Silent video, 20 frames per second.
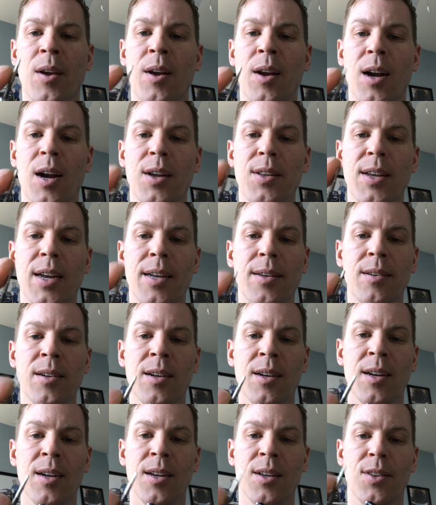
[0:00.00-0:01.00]
And then
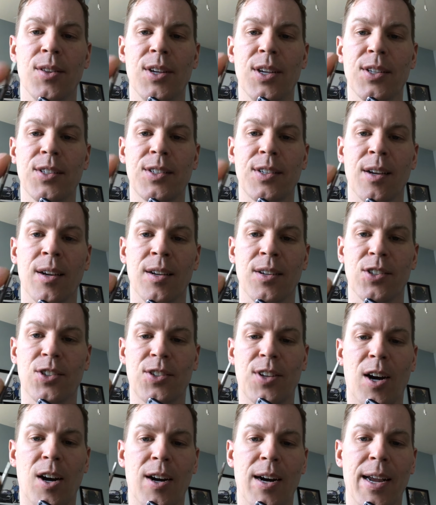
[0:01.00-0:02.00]
this
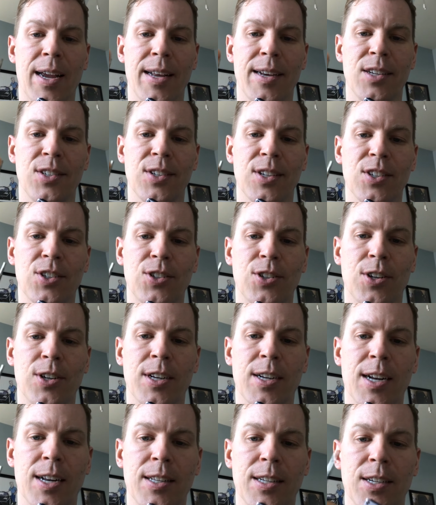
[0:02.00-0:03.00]
star head is inserted
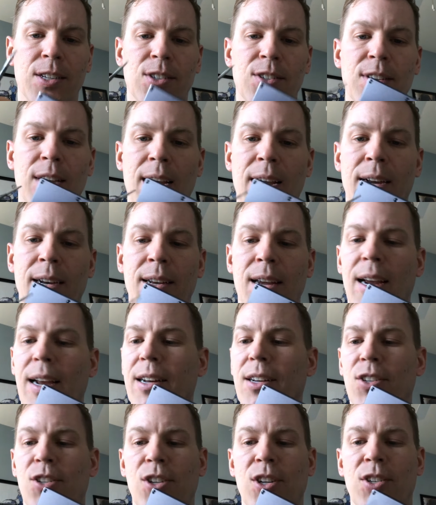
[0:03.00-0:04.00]
on the inside, and
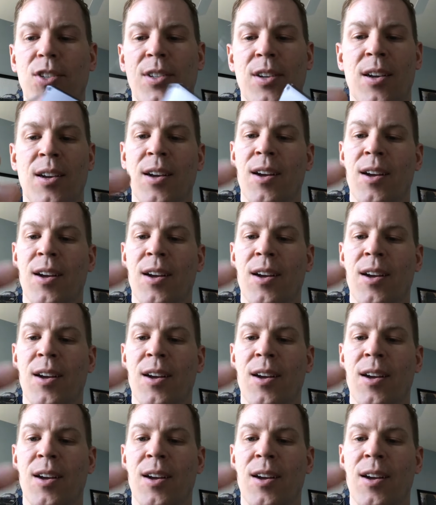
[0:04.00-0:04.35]
it's just